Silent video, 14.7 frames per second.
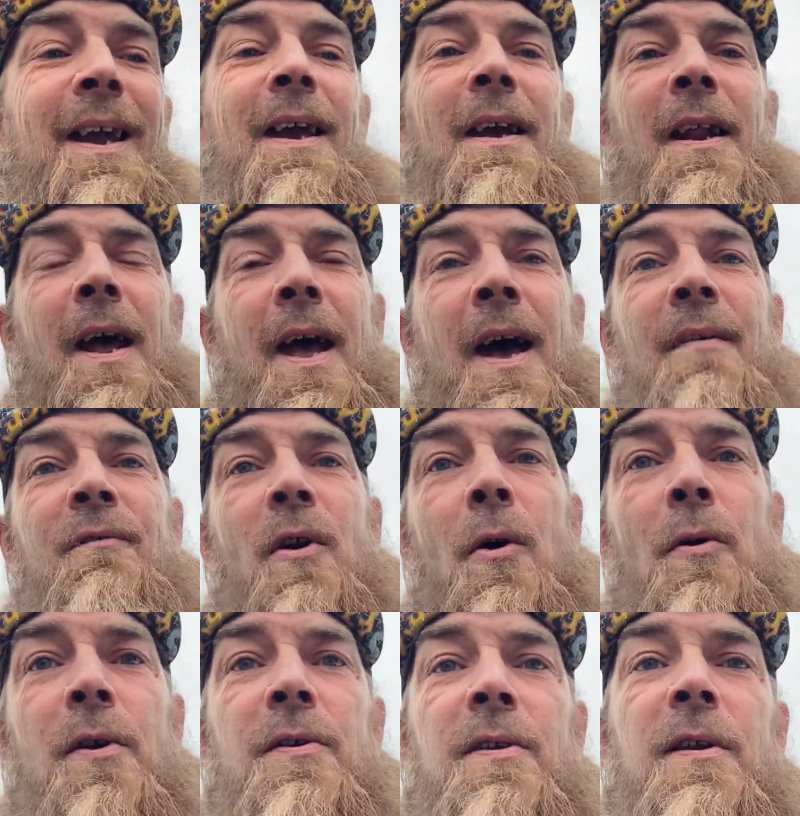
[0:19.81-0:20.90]
And I have
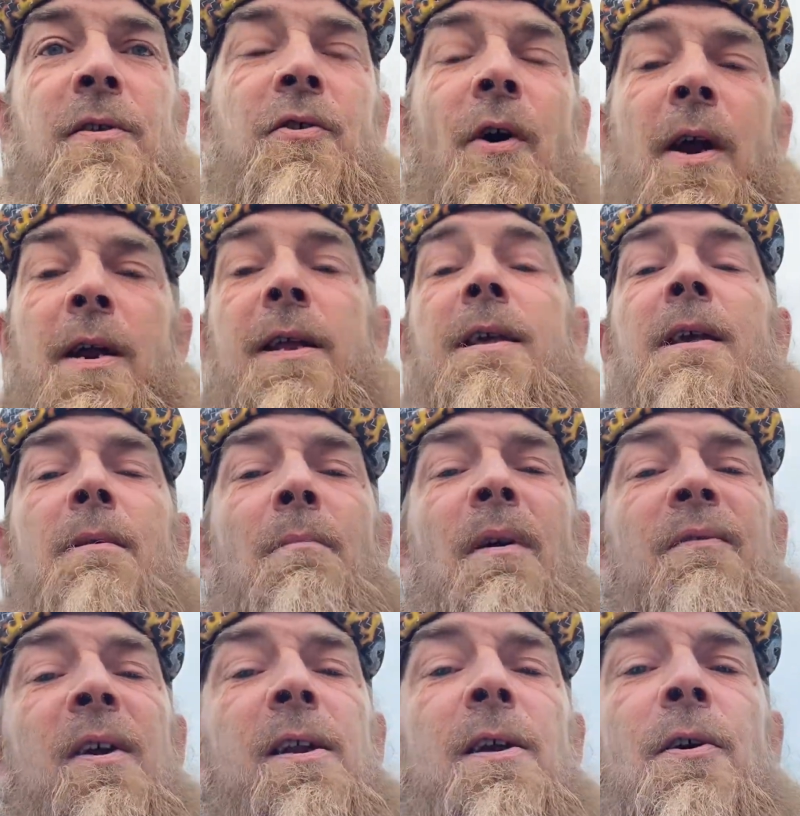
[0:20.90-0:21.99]
noticed in trying to keep my
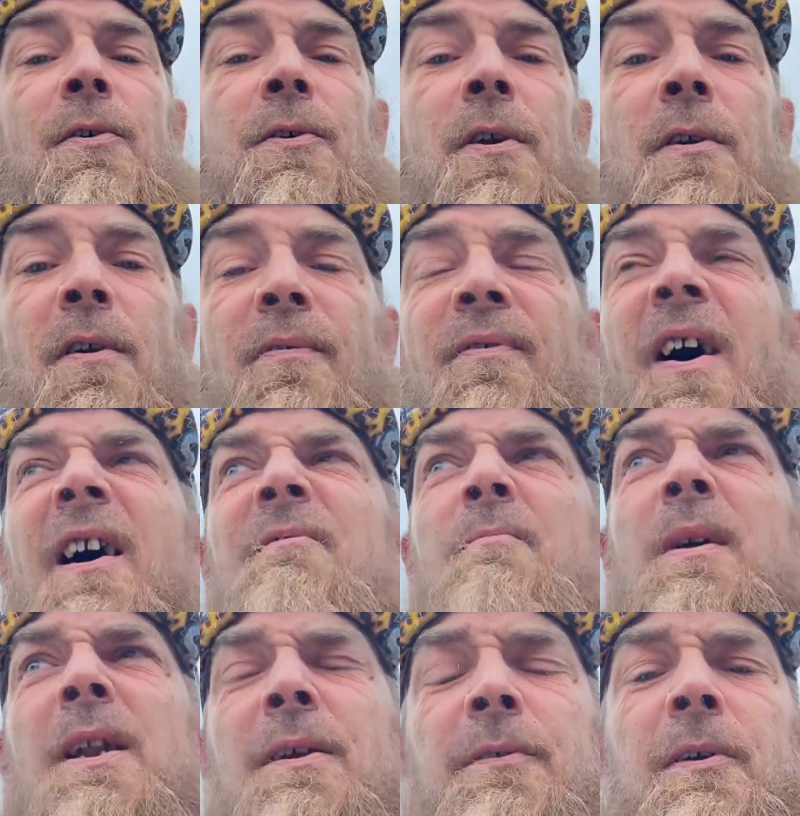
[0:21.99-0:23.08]
videos under 5
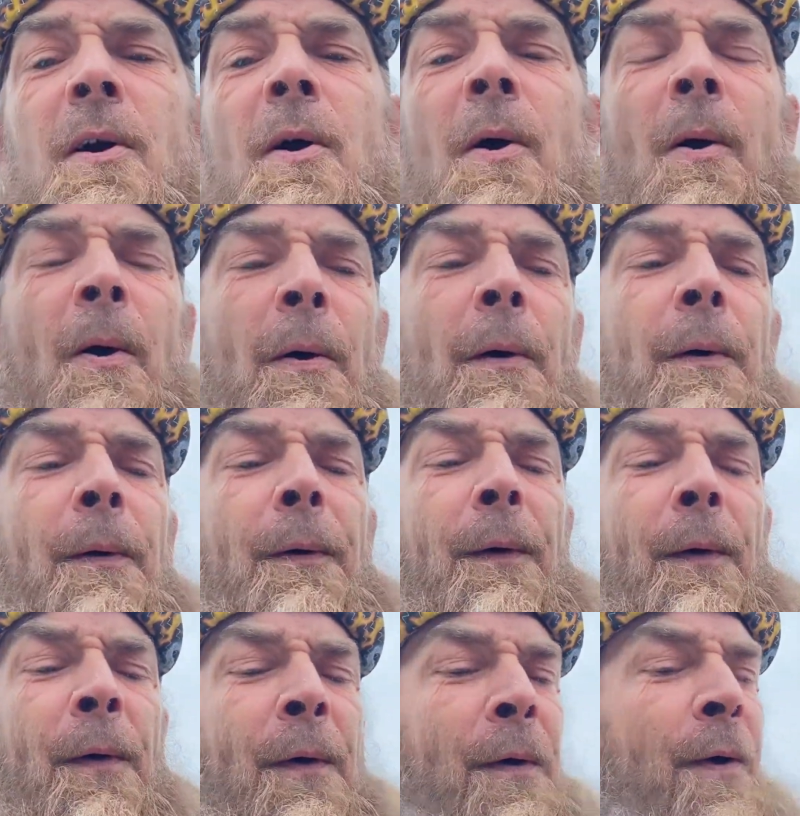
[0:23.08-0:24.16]
minutes,
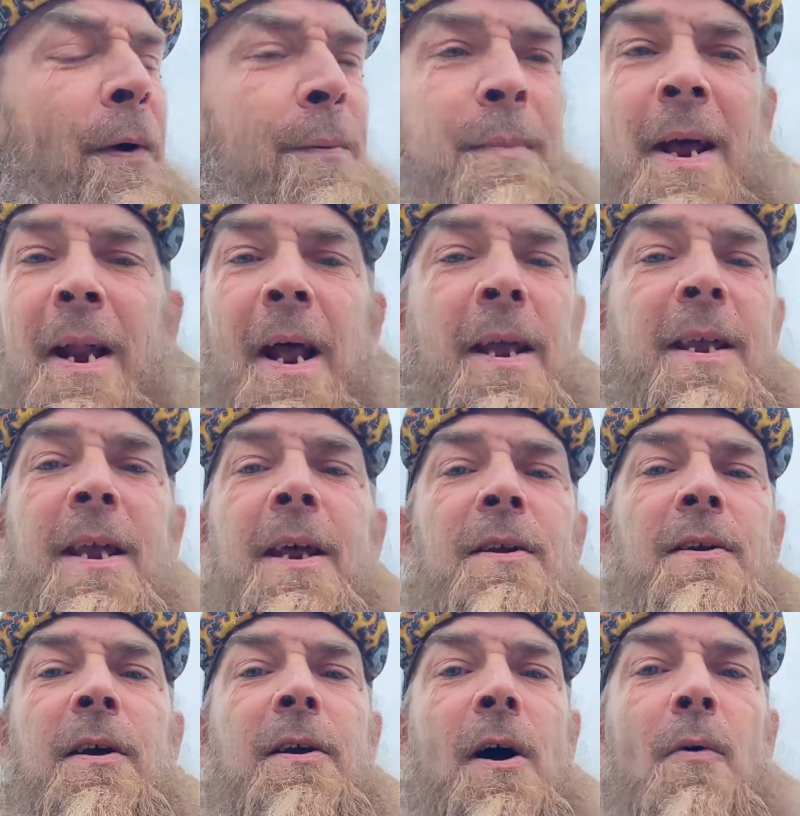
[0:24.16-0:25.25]
man, I get
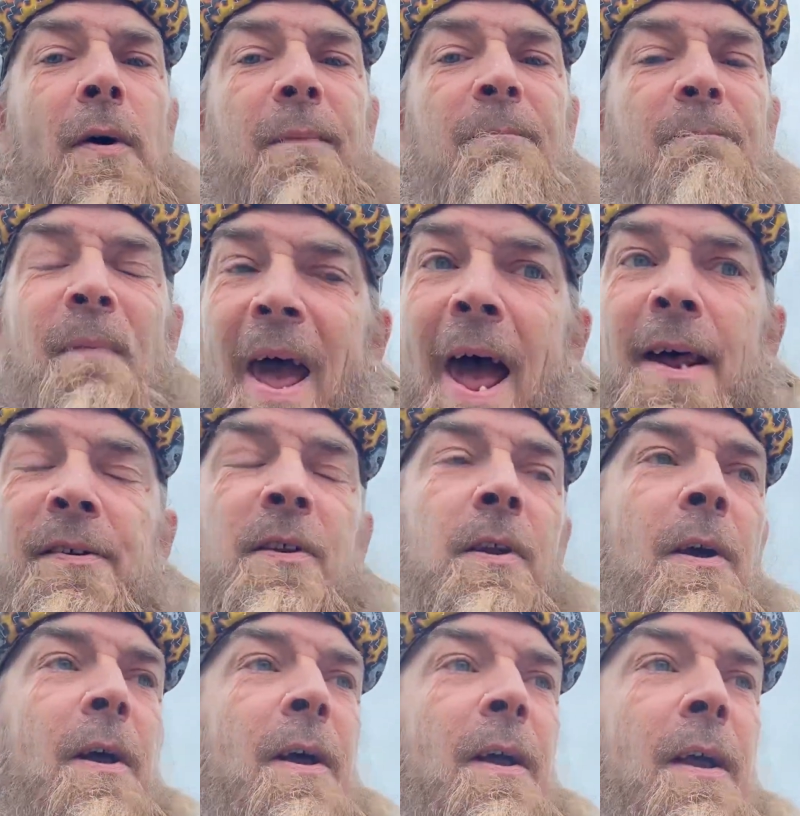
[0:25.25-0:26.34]
to going fast,
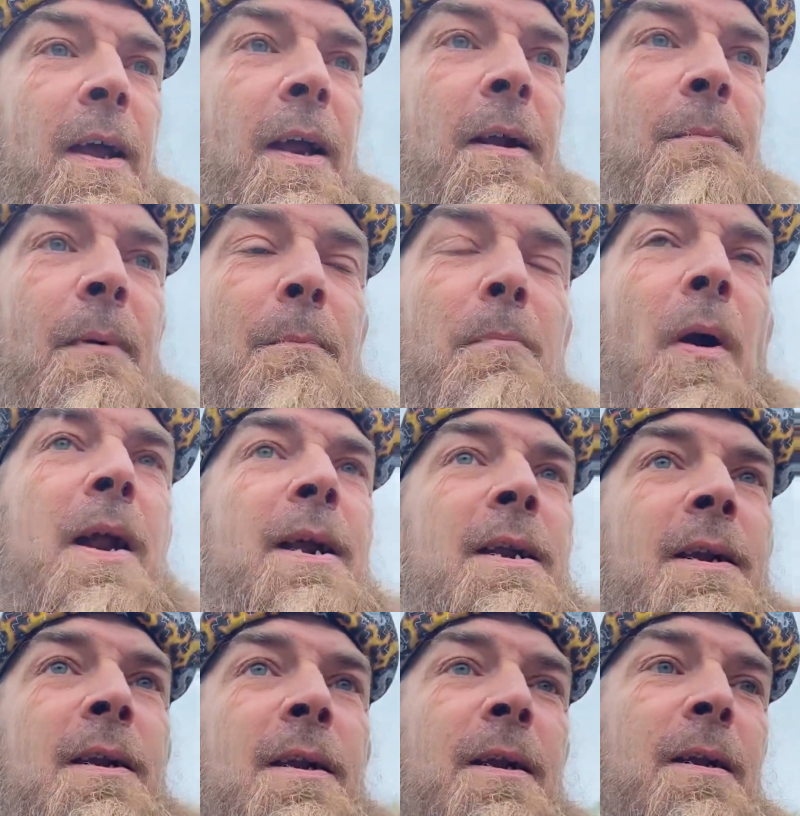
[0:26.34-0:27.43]
and my
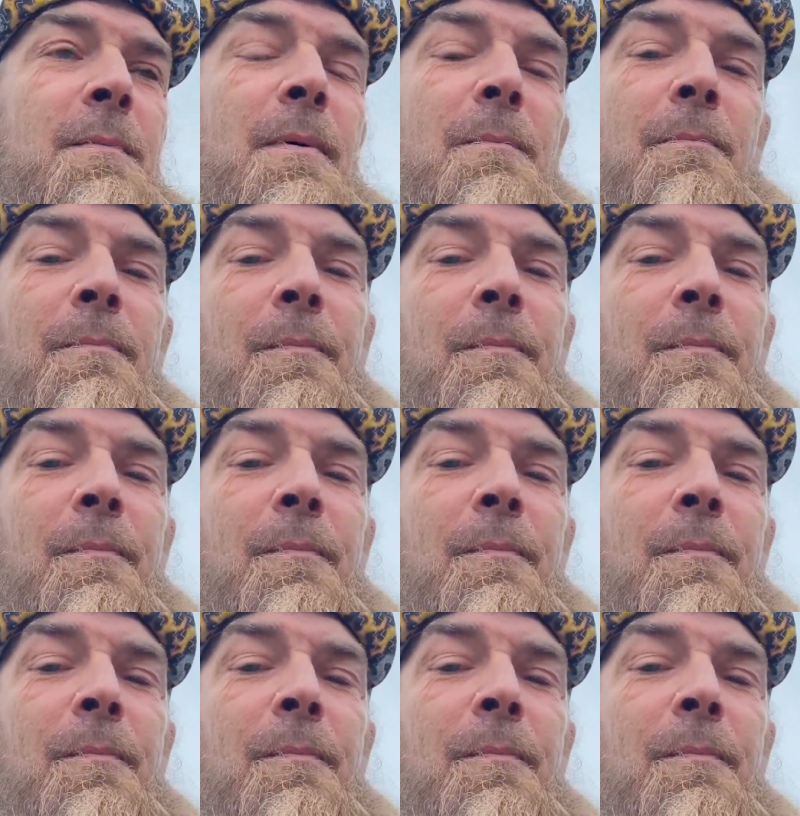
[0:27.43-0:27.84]
brain and